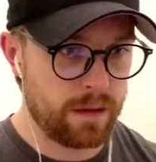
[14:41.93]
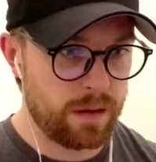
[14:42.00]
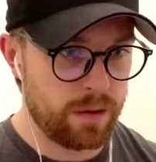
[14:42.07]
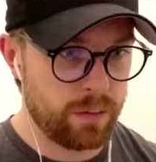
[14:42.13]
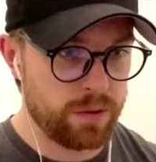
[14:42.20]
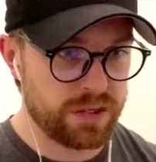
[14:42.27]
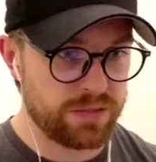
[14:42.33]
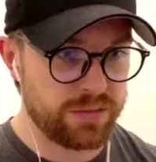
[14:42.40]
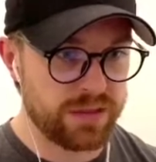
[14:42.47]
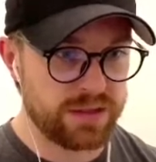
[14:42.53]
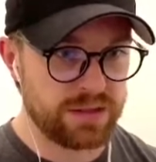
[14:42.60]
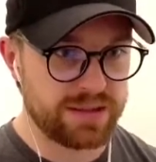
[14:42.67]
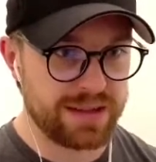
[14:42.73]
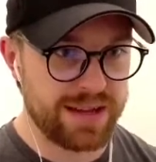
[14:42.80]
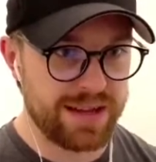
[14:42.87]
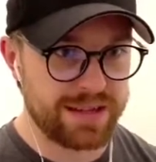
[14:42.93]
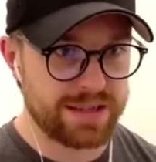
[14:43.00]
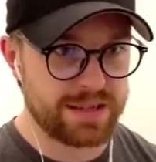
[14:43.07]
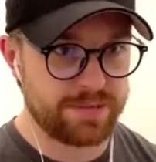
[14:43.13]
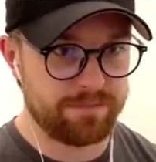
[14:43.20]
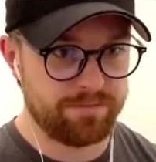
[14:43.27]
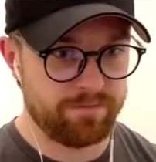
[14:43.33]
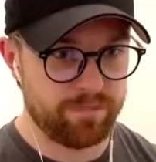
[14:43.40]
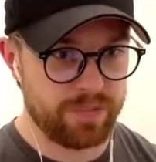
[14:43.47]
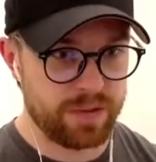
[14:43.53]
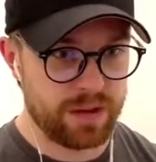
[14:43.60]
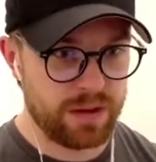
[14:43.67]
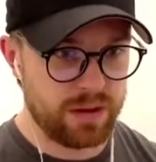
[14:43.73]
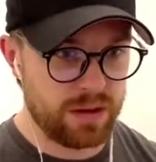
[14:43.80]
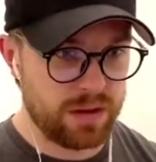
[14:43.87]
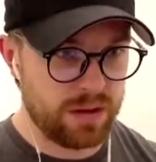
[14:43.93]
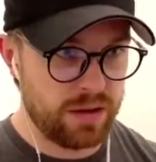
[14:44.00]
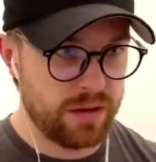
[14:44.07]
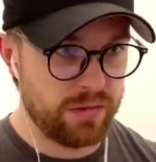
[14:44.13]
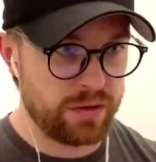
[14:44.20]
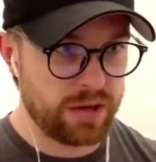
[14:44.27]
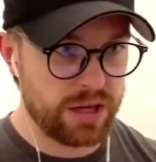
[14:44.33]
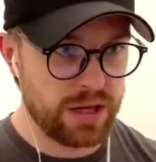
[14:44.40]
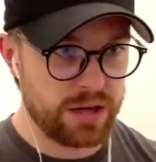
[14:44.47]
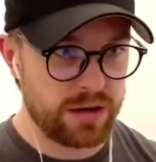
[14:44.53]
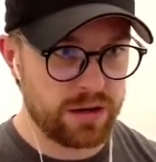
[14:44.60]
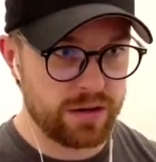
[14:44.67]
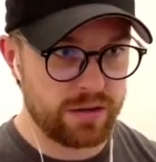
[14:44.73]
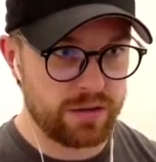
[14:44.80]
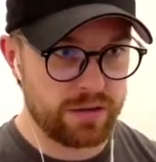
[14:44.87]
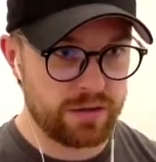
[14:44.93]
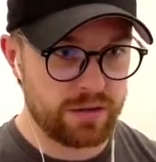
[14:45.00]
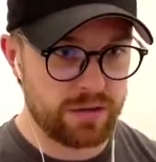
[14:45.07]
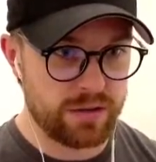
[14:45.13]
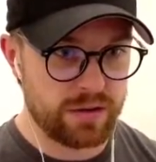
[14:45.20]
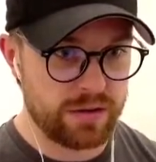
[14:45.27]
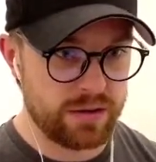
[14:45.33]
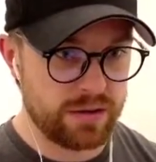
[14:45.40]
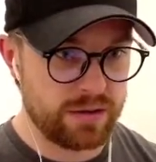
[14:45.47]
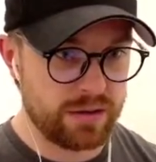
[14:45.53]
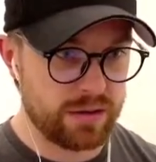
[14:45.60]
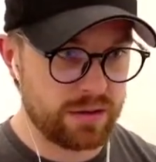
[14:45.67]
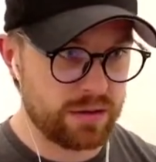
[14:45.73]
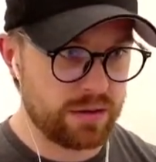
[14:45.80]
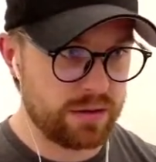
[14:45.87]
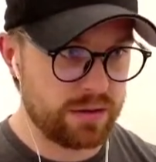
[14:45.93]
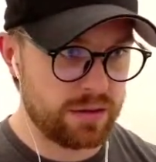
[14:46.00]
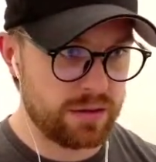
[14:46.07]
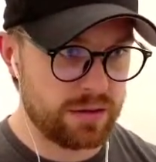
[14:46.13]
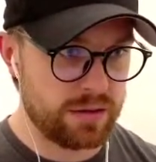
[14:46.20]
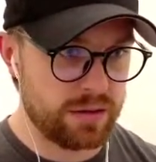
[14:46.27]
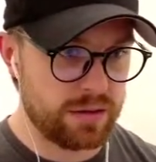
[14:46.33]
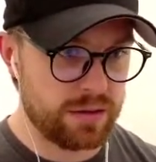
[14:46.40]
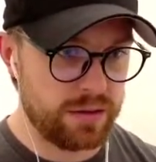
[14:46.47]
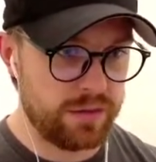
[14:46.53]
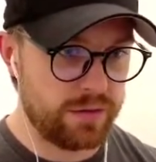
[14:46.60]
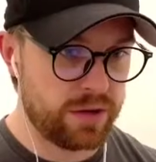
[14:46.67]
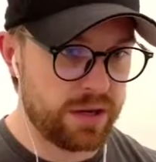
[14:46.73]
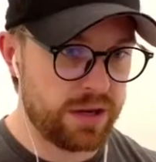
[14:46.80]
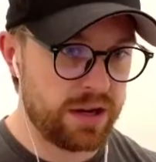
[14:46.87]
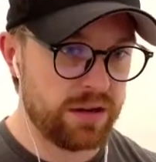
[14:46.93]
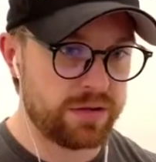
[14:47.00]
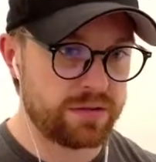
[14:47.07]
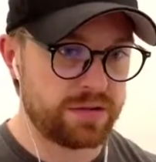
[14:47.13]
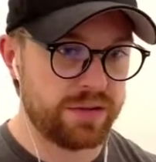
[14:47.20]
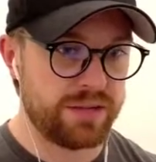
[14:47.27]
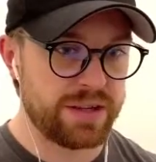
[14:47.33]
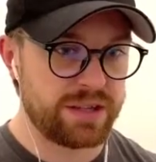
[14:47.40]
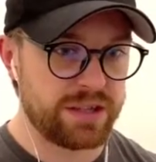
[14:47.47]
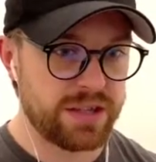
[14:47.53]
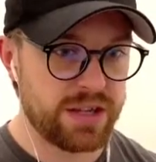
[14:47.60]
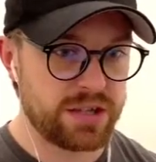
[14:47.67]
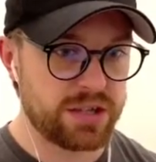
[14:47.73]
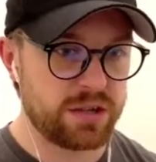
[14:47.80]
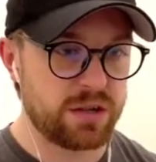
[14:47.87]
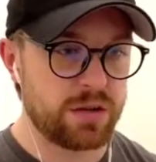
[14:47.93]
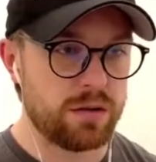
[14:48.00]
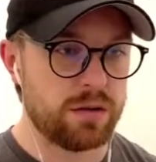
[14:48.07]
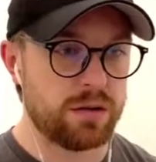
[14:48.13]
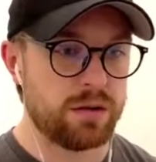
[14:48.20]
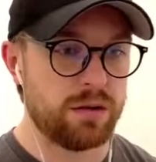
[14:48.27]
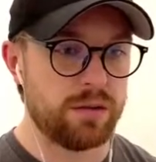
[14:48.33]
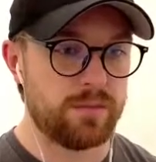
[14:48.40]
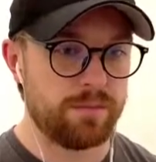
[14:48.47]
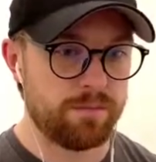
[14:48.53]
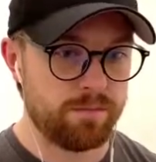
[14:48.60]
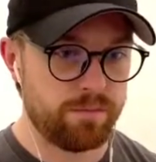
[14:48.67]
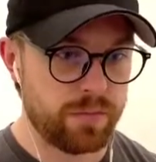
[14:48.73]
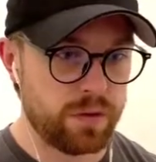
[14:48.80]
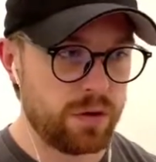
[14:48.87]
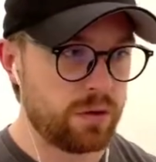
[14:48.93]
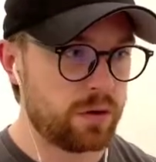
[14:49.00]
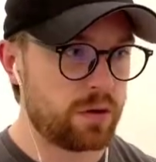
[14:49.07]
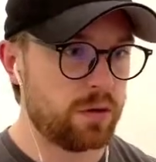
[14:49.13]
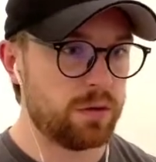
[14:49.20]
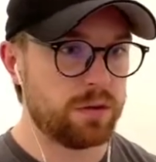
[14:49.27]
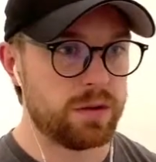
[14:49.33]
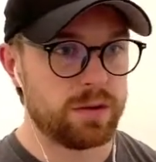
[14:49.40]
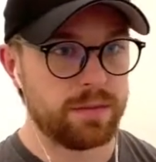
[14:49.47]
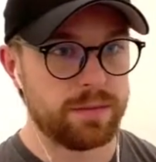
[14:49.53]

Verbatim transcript: Which means that if you get another if you get another civilization going, you're golden.